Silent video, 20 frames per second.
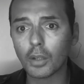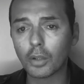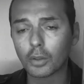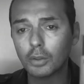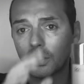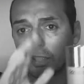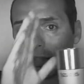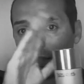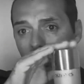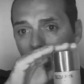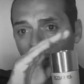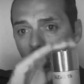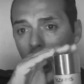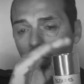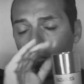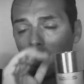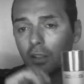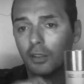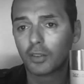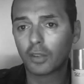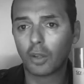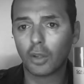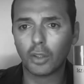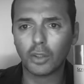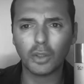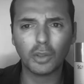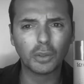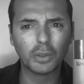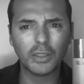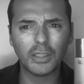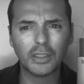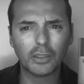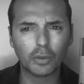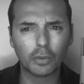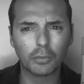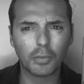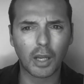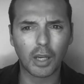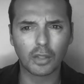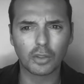containing so you don't need
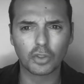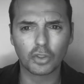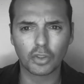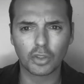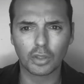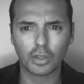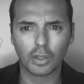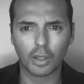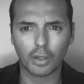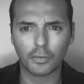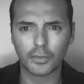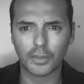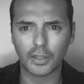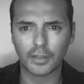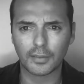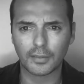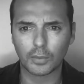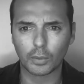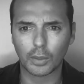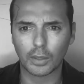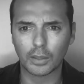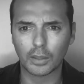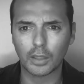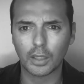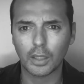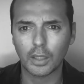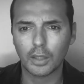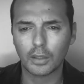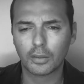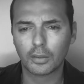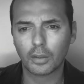too much of this one